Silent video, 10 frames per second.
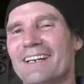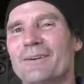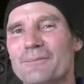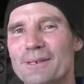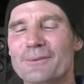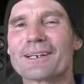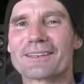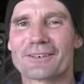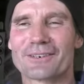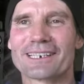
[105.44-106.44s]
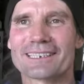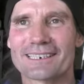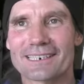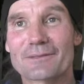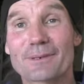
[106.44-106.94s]
It would be one of the greatest
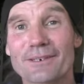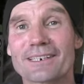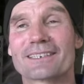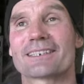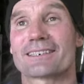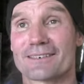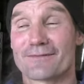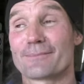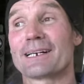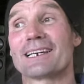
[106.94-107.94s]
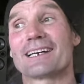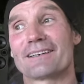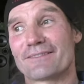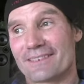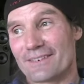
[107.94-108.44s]
experiences of my
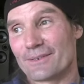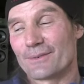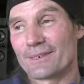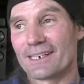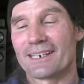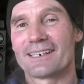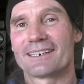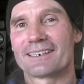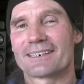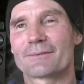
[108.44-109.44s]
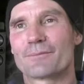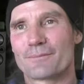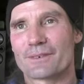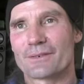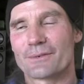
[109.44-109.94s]
life to, uh,
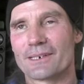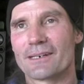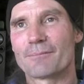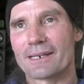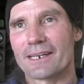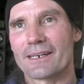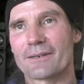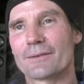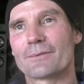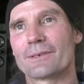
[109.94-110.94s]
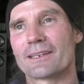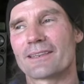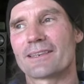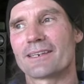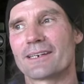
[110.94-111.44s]
to uh, play
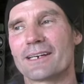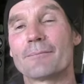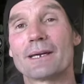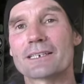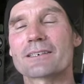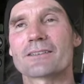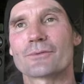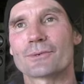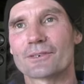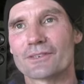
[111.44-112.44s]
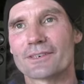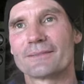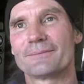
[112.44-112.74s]
with the uh, best in the world.